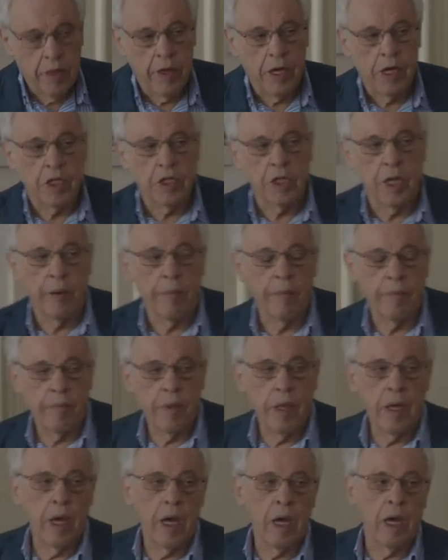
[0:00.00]
that, um,
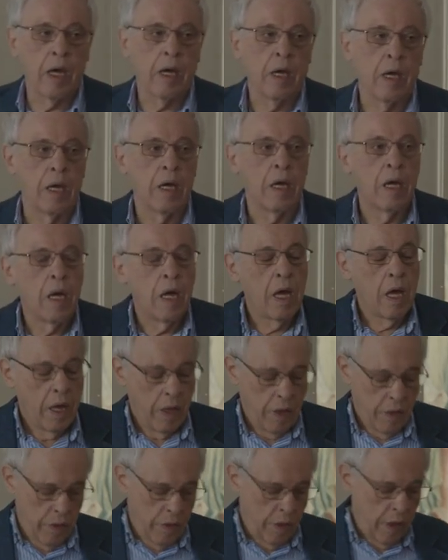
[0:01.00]
uh,
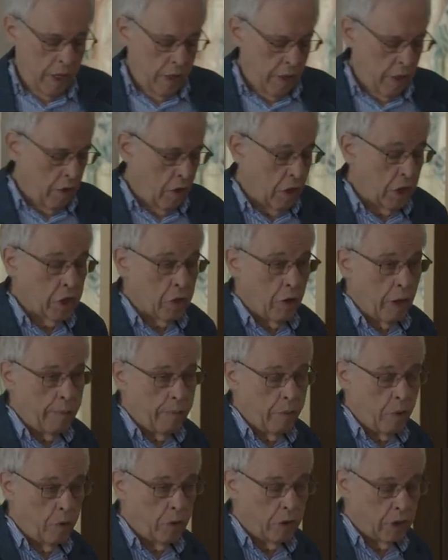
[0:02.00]
that, that, are so
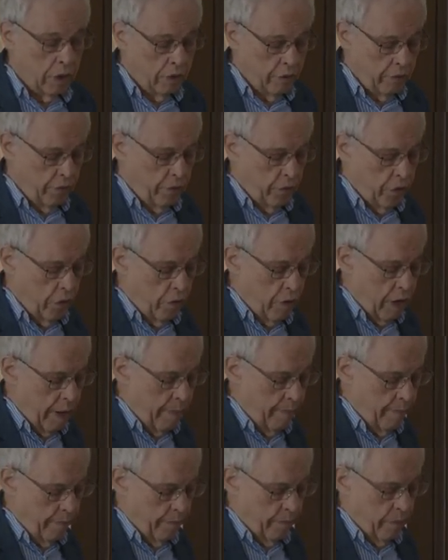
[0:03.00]
important for,
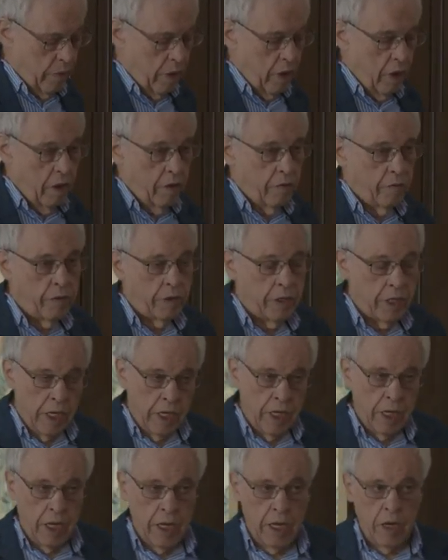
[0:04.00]
um, for the
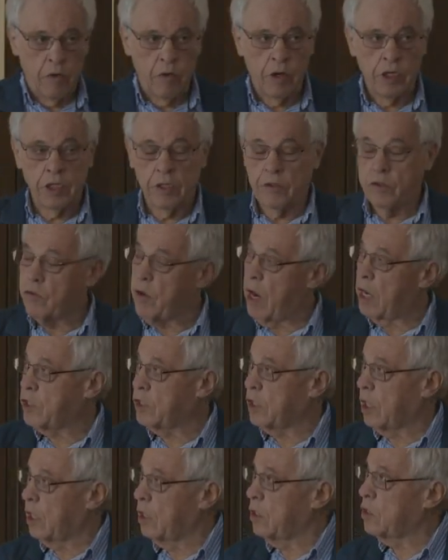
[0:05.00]
in, original
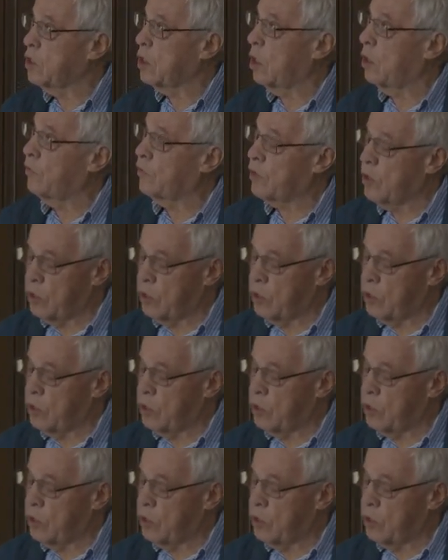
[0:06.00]
structure. And so, of